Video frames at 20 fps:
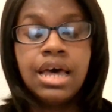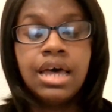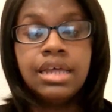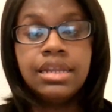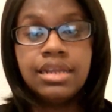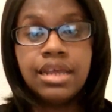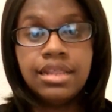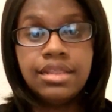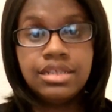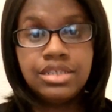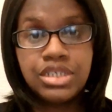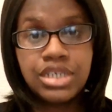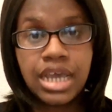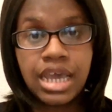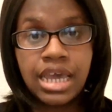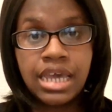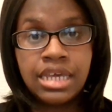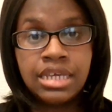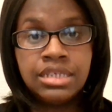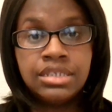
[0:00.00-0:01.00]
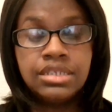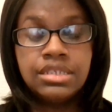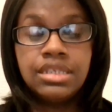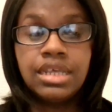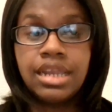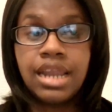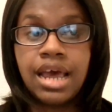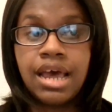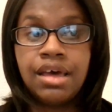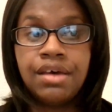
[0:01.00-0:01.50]
Another change
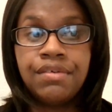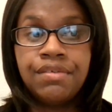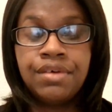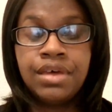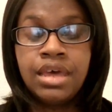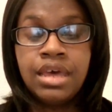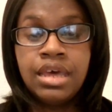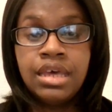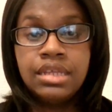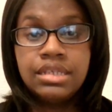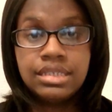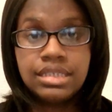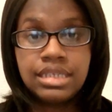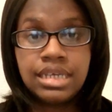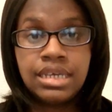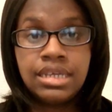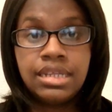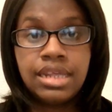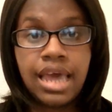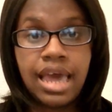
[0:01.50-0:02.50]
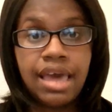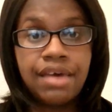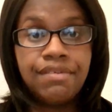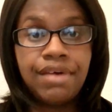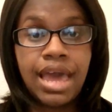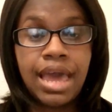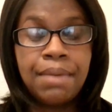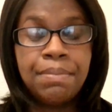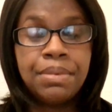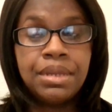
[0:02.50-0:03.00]
that I've seen have
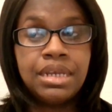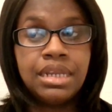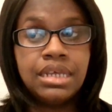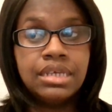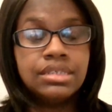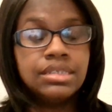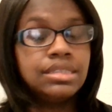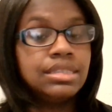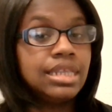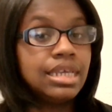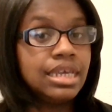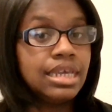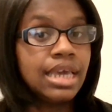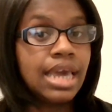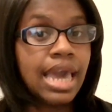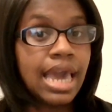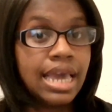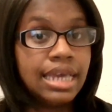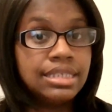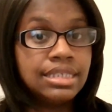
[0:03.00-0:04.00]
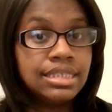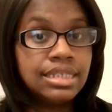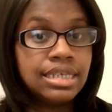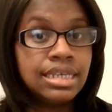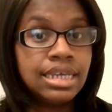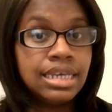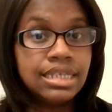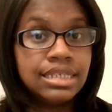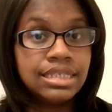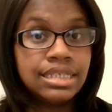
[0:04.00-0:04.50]
happened is the
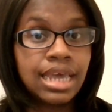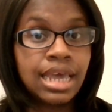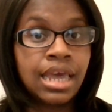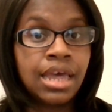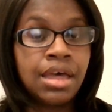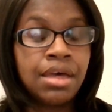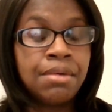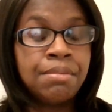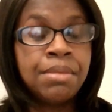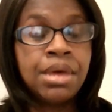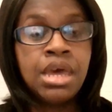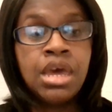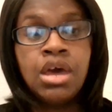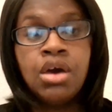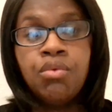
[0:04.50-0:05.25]
HESI exam.